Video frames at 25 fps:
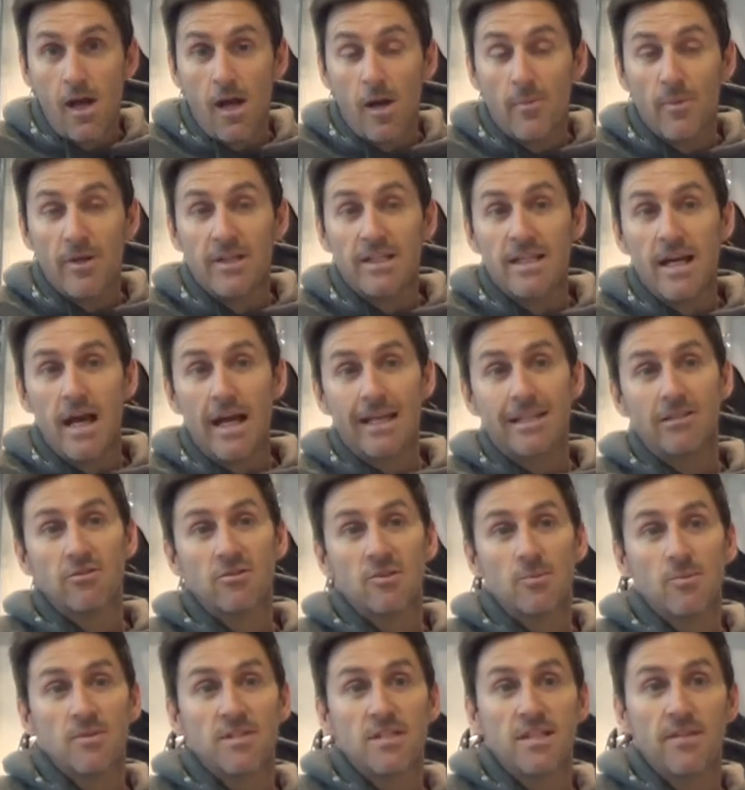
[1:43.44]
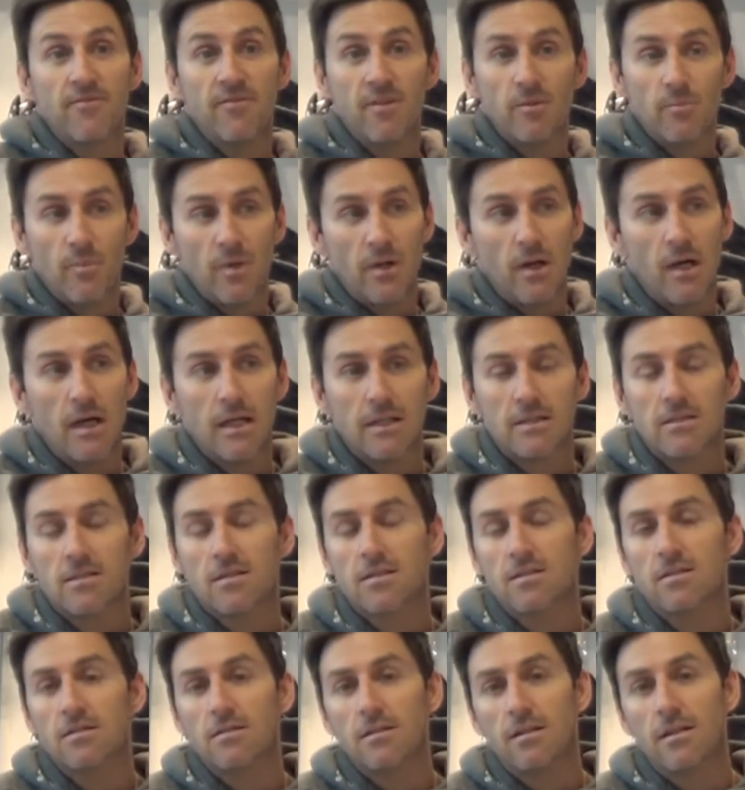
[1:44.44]
I mean, downhill specific
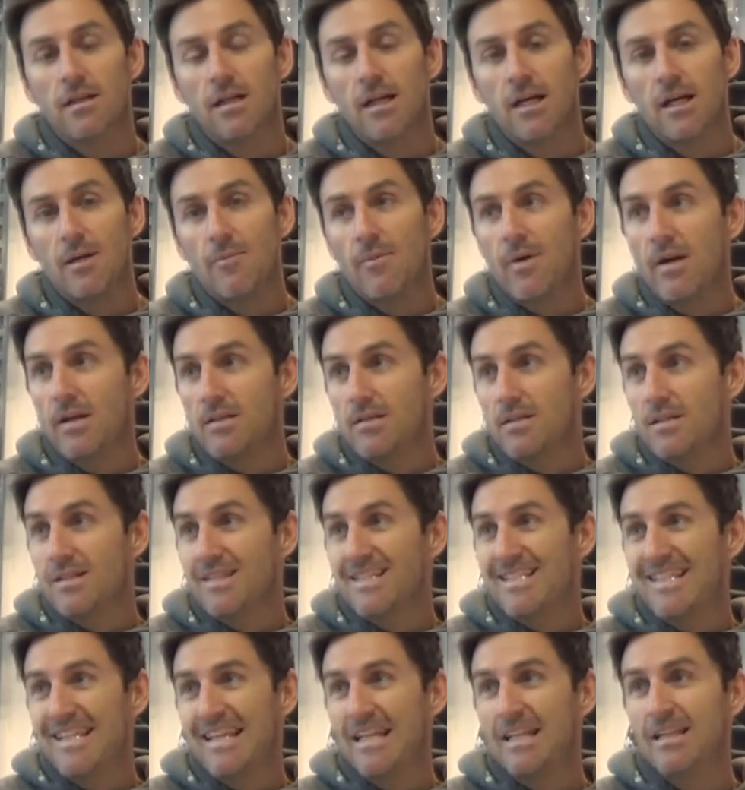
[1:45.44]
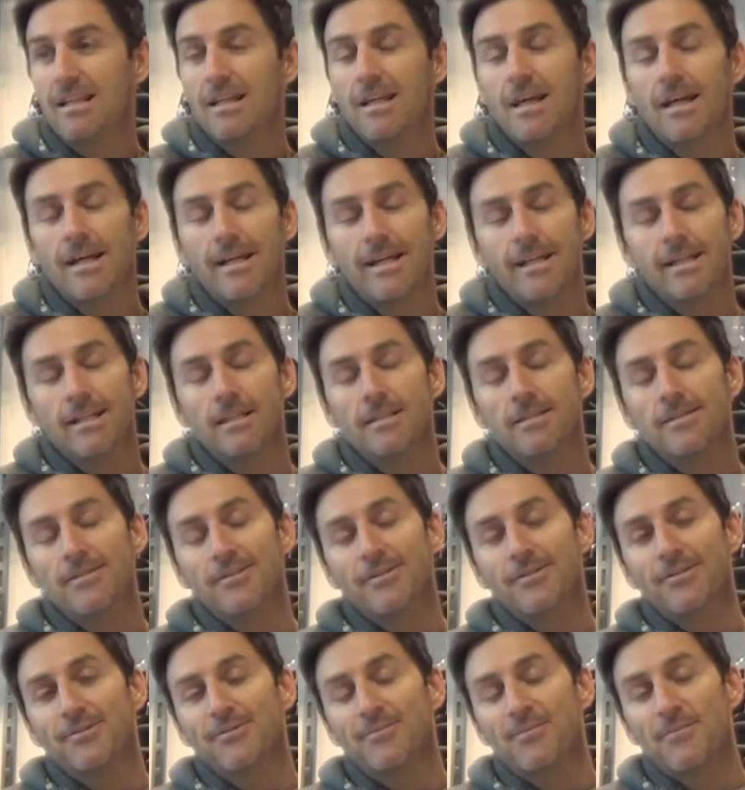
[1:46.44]
bikes, as I said, you
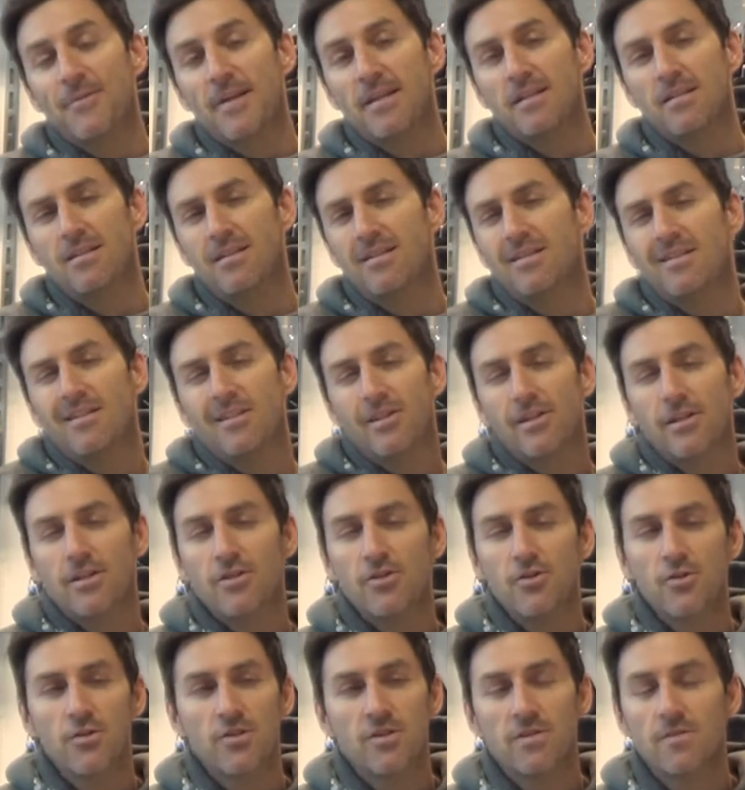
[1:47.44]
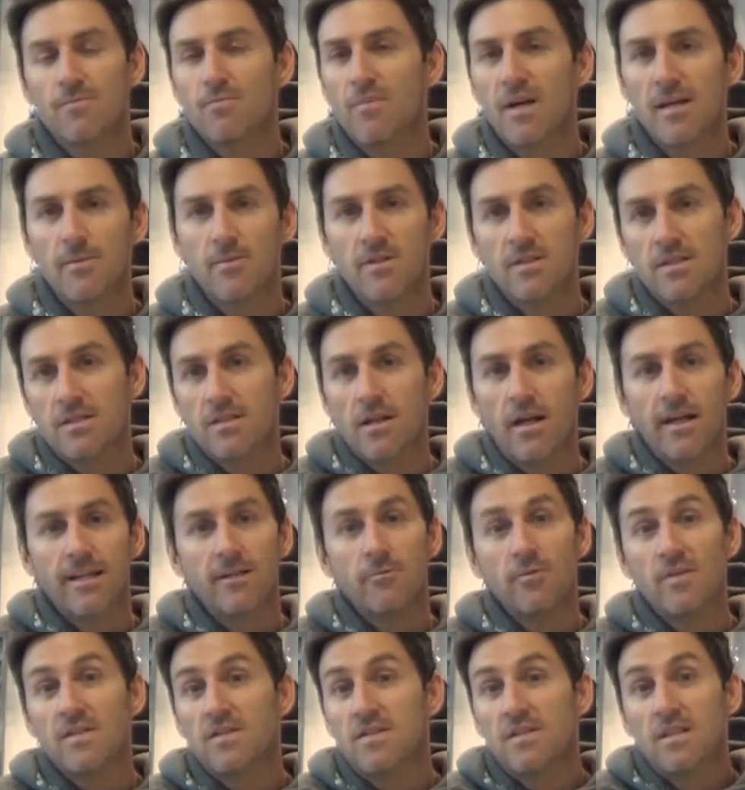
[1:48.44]
can use maybe starting
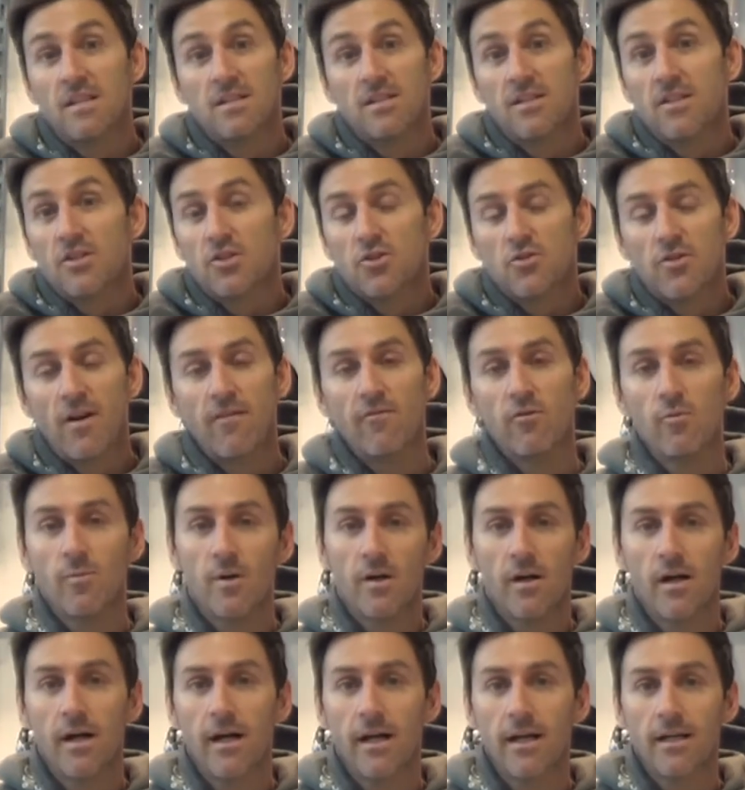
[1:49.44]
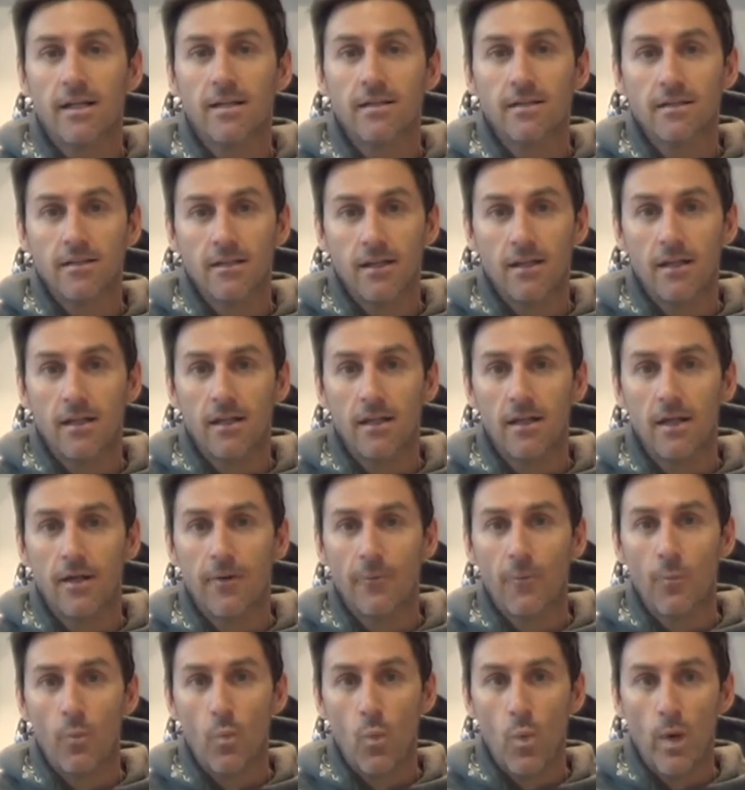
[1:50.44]
with a 6-inch travel bike.
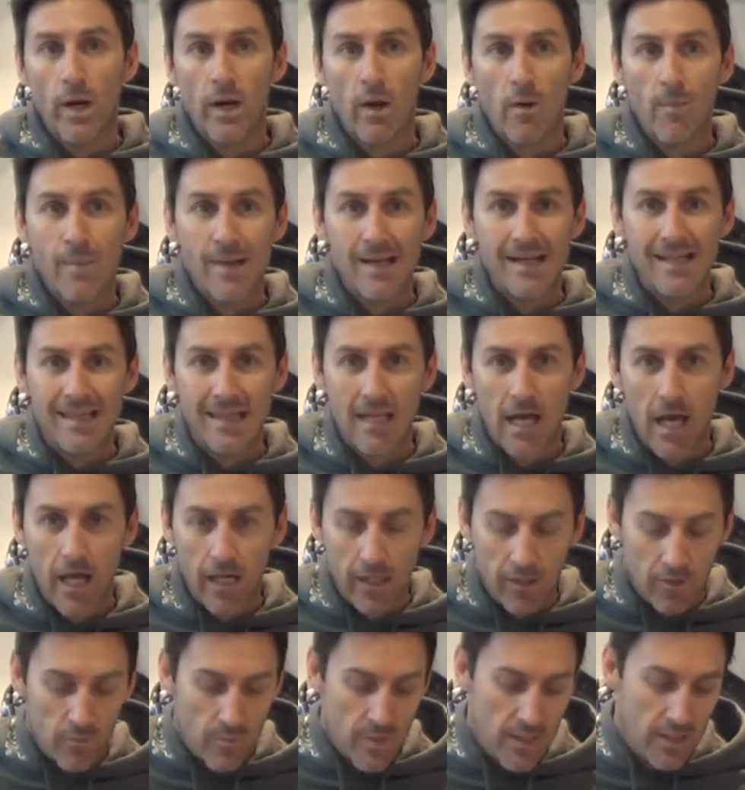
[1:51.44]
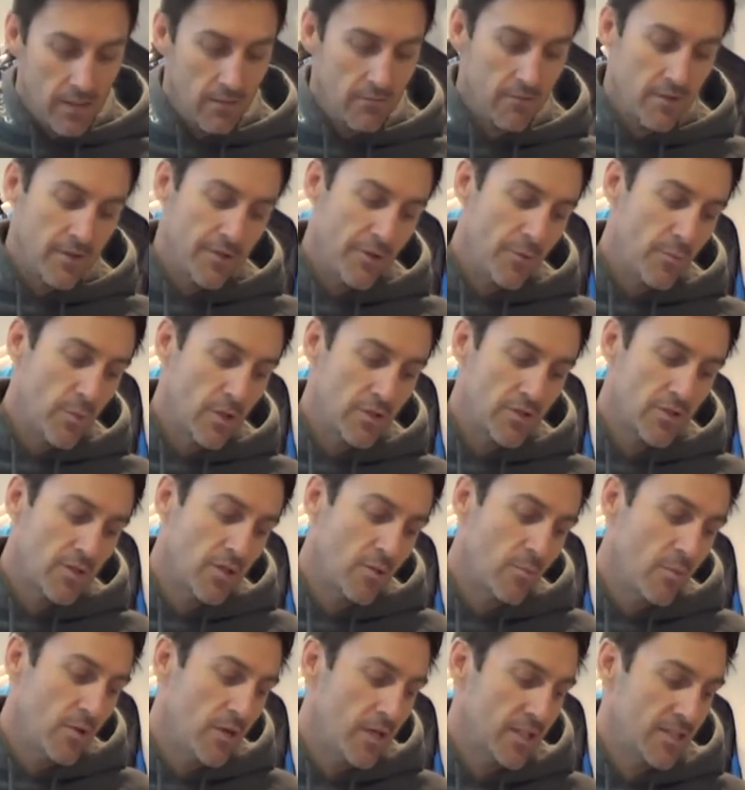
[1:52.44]
When I mean that, I mean, most of
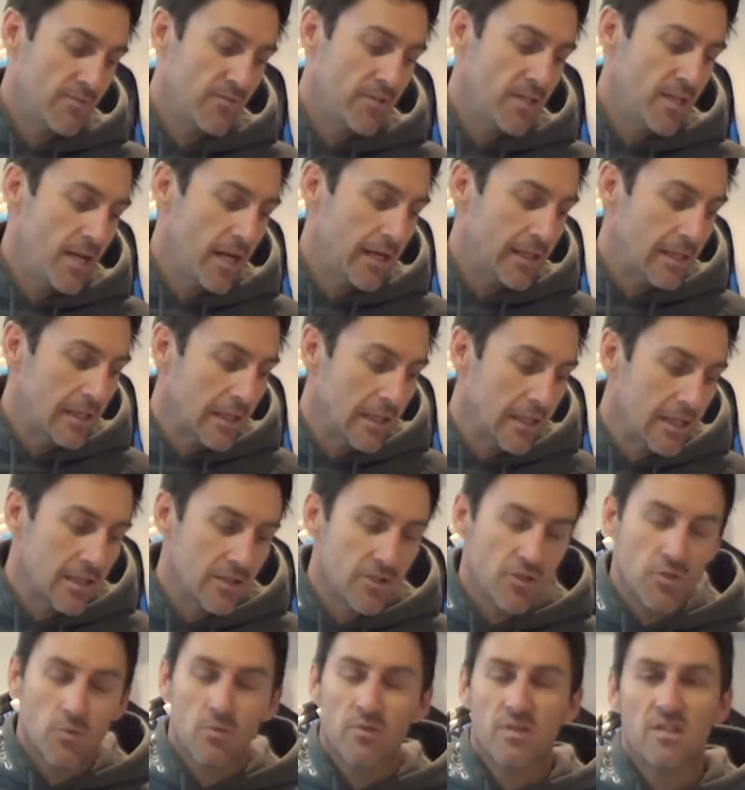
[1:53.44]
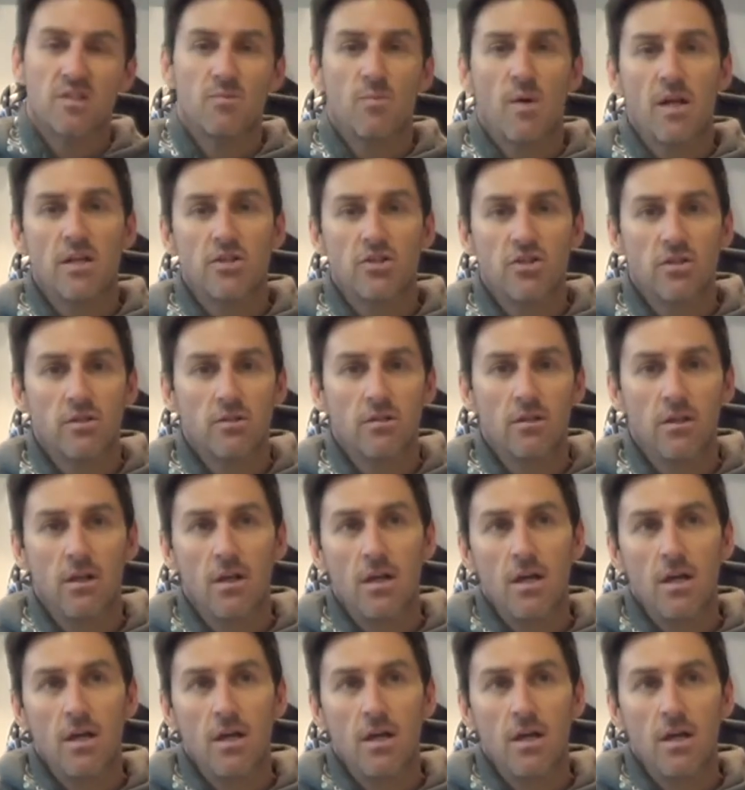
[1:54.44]
the bikes for downhilling are dual suspension.